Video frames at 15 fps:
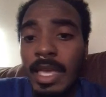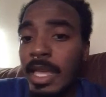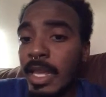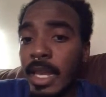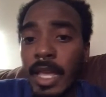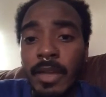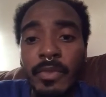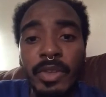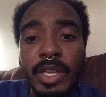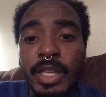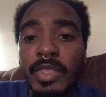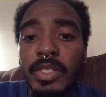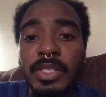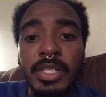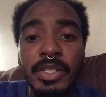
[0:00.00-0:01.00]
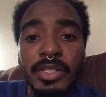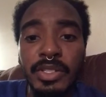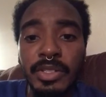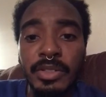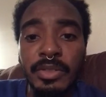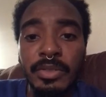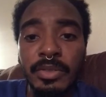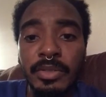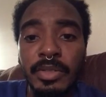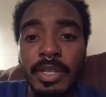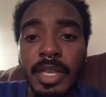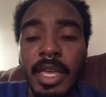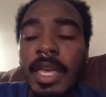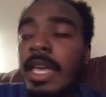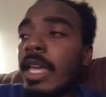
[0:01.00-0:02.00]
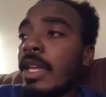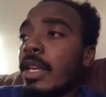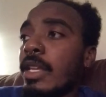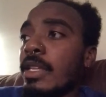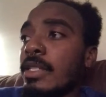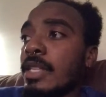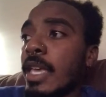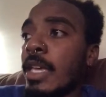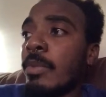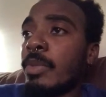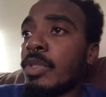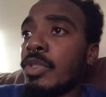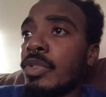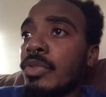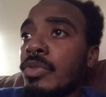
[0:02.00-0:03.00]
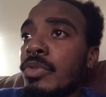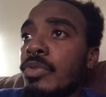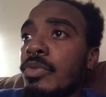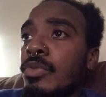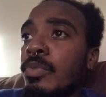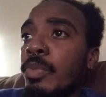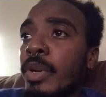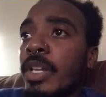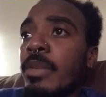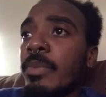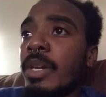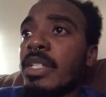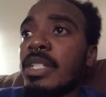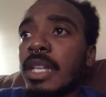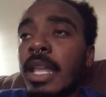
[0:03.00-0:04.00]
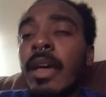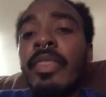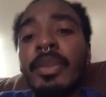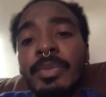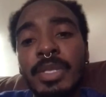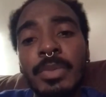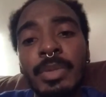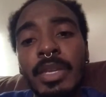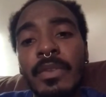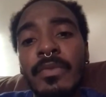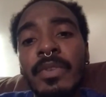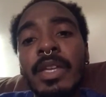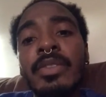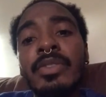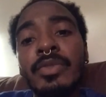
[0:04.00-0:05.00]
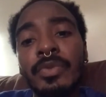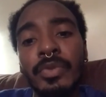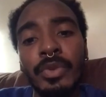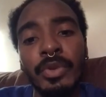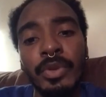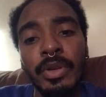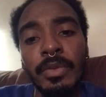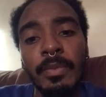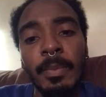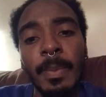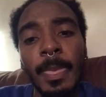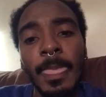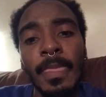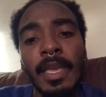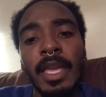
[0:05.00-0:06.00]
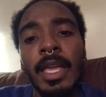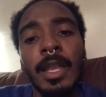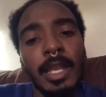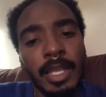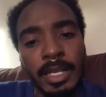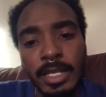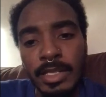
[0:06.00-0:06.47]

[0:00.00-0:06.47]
and every other teacher and is able to pretty much allow them to be a vessel for it. And